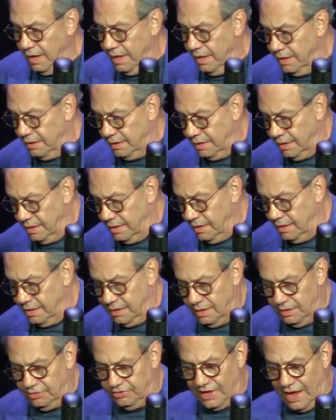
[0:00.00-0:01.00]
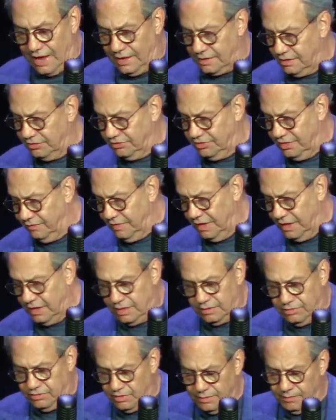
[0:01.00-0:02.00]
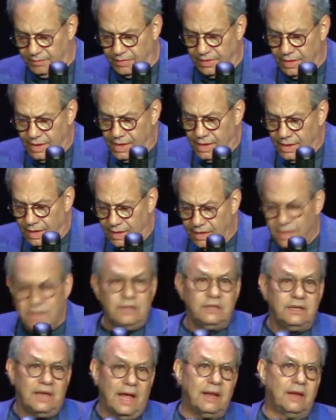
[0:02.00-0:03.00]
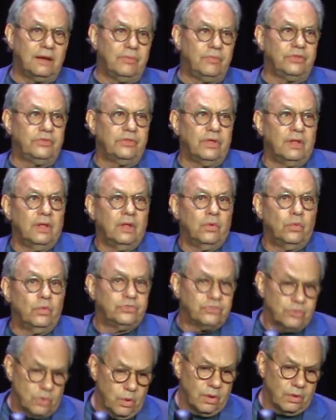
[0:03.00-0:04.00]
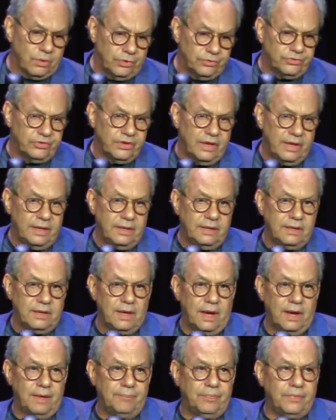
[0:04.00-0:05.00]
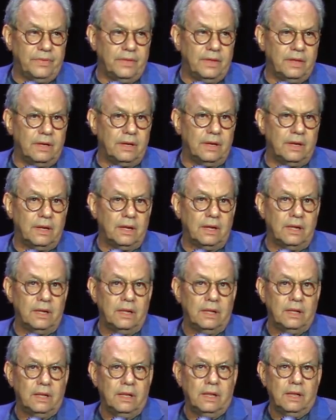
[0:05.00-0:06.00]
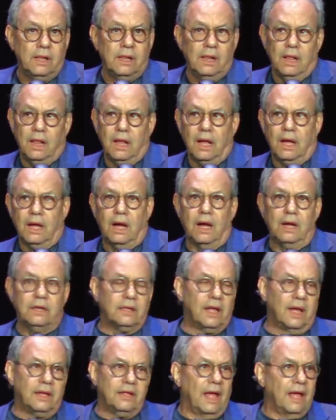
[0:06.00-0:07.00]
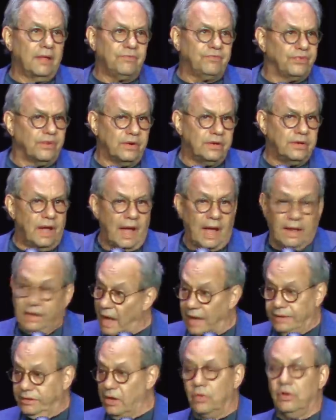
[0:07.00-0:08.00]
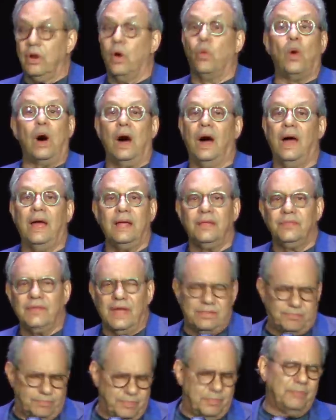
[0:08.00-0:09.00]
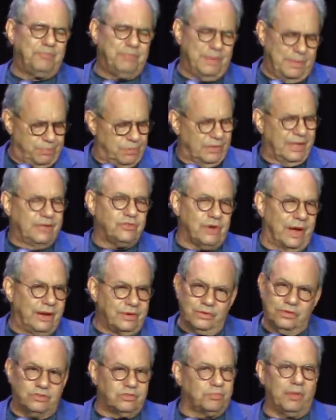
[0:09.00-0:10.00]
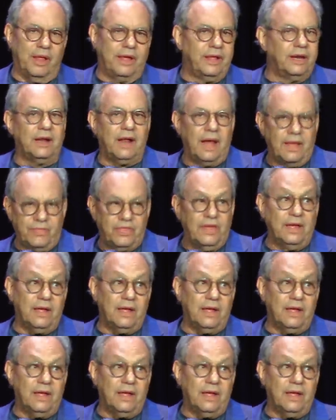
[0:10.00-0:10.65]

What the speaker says: in his act this evening. It's inundated with squirrels, and I don't know why. And they tried to explain, and I